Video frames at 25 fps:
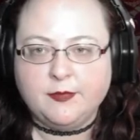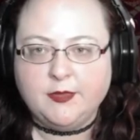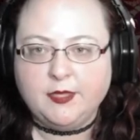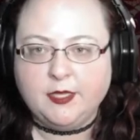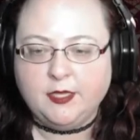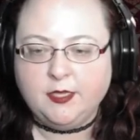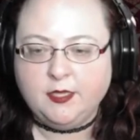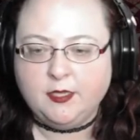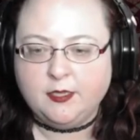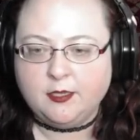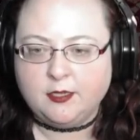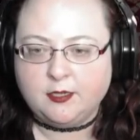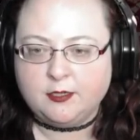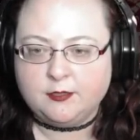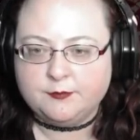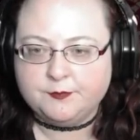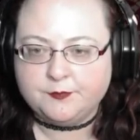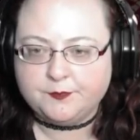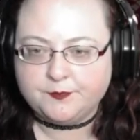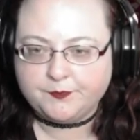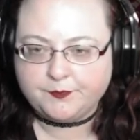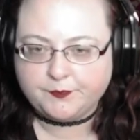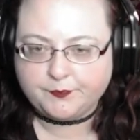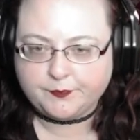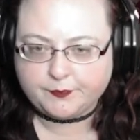Thank you.
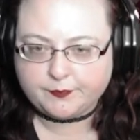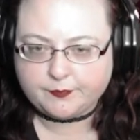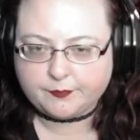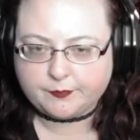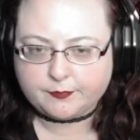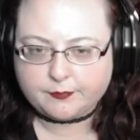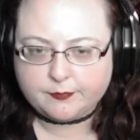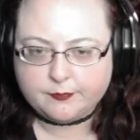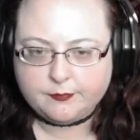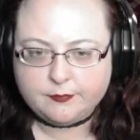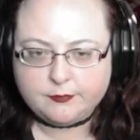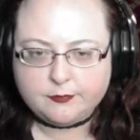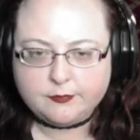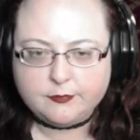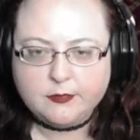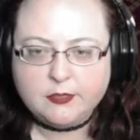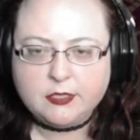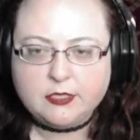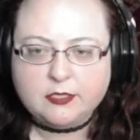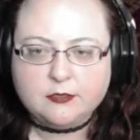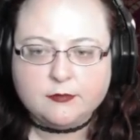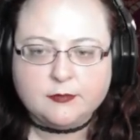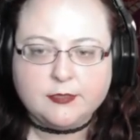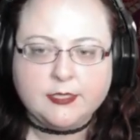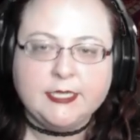
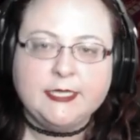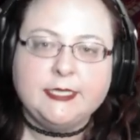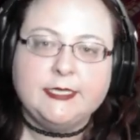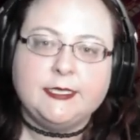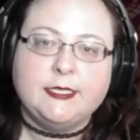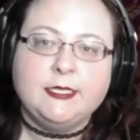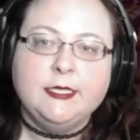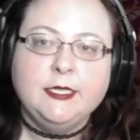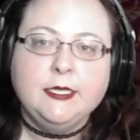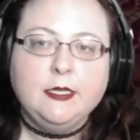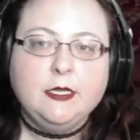All right.